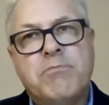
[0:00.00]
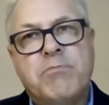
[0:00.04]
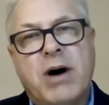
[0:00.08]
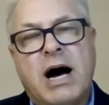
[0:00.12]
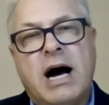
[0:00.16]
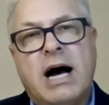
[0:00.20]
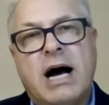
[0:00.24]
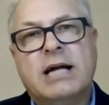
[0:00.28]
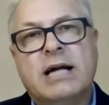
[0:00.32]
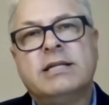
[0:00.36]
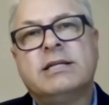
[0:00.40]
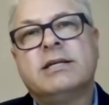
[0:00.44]

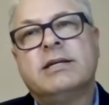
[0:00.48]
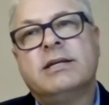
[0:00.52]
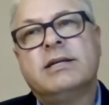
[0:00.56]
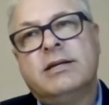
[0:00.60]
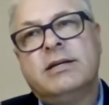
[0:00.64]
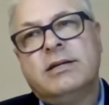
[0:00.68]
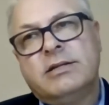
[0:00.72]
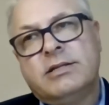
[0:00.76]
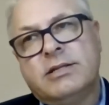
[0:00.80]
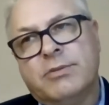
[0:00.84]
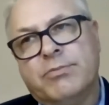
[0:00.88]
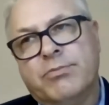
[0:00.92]
But
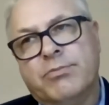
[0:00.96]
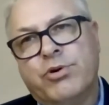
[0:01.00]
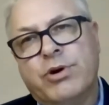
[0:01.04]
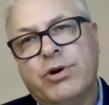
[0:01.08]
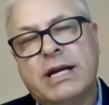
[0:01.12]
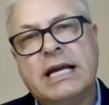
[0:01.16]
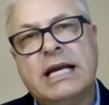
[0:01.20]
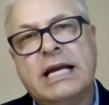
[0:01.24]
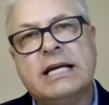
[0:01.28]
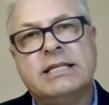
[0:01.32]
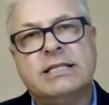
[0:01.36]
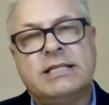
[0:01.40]
to
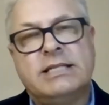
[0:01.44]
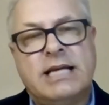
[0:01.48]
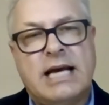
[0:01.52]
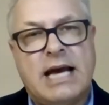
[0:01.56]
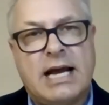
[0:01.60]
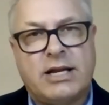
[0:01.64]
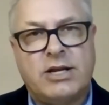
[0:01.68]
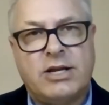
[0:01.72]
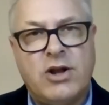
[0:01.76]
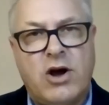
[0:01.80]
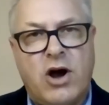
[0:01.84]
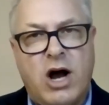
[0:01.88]
bring in
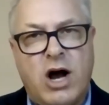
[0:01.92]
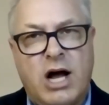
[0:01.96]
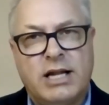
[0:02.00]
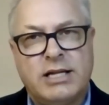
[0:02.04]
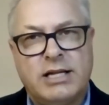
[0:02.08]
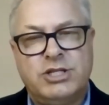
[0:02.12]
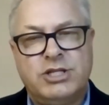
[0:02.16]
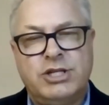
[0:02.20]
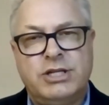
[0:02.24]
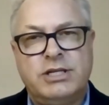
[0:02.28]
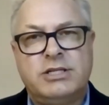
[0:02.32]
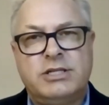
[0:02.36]

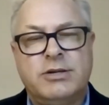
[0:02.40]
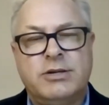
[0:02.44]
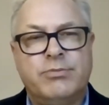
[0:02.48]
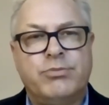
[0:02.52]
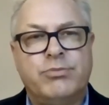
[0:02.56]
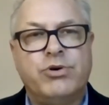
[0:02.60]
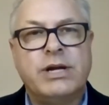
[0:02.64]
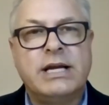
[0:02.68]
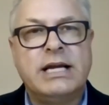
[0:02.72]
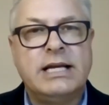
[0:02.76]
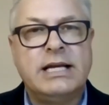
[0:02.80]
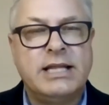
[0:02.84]
technology, to
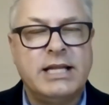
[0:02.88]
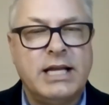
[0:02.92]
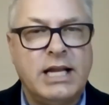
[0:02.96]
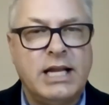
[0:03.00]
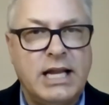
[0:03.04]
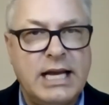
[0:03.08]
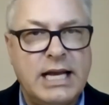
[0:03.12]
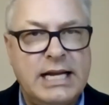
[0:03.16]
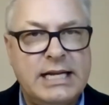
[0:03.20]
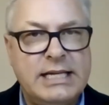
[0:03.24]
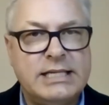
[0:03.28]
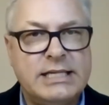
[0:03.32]
bring in the
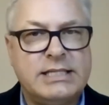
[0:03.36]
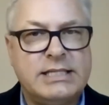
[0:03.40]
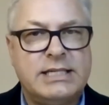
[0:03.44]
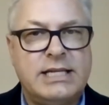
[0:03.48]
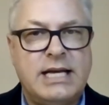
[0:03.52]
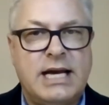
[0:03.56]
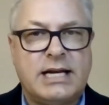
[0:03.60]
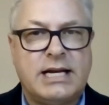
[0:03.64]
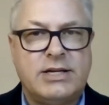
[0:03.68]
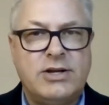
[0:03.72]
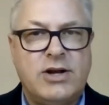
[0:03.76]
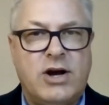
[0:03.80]

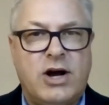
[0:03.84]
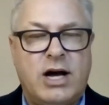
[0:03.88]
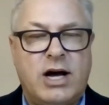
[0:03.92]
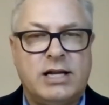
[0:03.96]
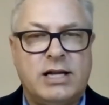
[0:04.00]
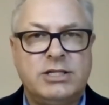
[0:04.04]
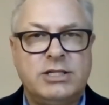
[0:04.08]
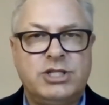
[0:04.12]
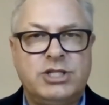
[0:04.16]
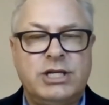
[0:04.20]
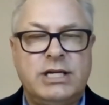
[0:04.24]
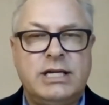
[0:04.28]
latest
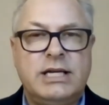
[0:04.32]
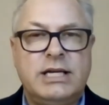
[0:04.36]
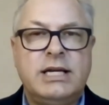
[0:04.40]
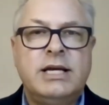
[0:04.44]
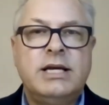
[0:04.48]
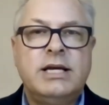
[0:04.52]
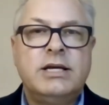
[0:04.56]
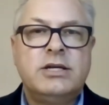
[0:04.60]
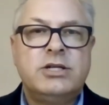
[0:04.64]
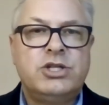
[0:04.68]
technology,